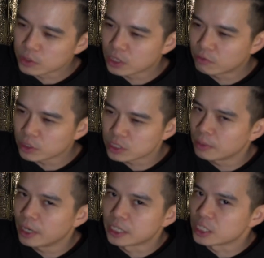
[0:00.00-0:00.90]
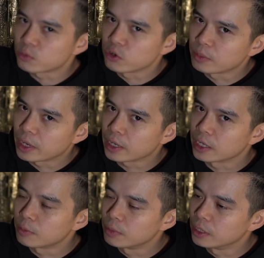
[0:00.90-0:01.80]
So I've got some ideas brewing in my
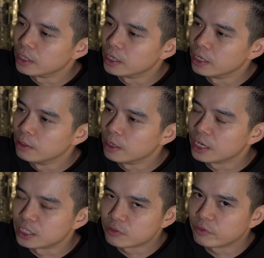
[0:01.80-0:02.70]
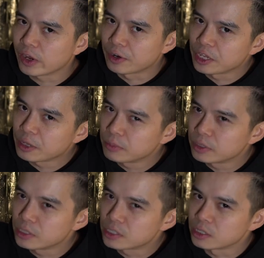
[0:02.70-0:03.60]
head, but I need to figure out the
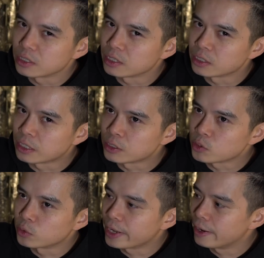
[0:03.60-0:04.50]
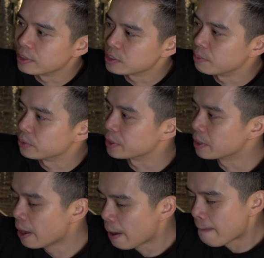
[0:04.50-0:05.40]
numbers and sort that out at some point.
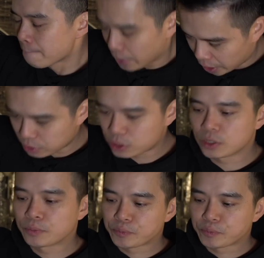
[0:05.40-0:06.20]
But